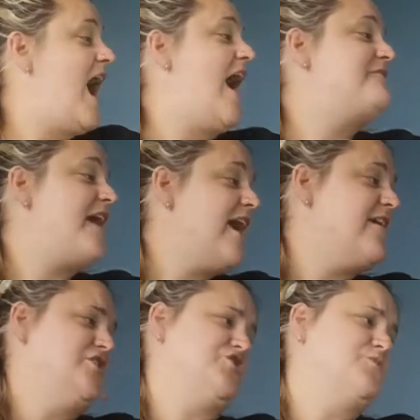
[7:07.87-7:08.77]
A fire
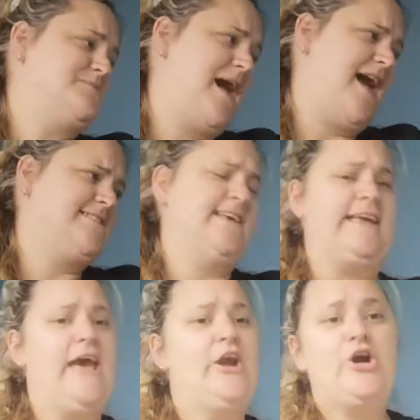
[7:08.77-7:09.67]
engine was
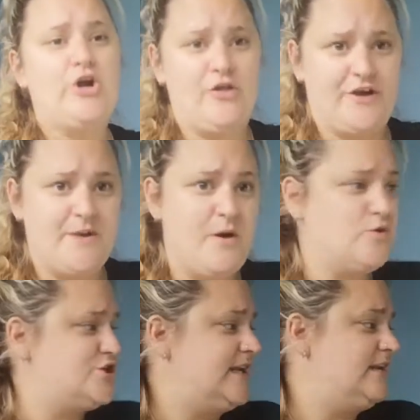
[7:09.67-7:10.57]
passing and heard all the
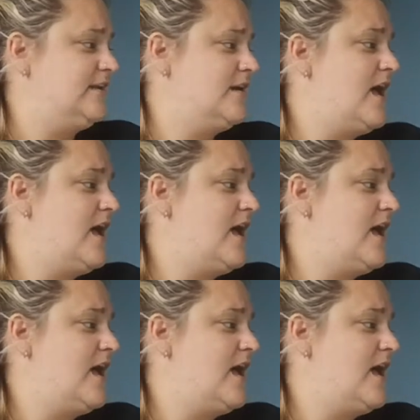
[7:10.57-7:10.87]
commotion.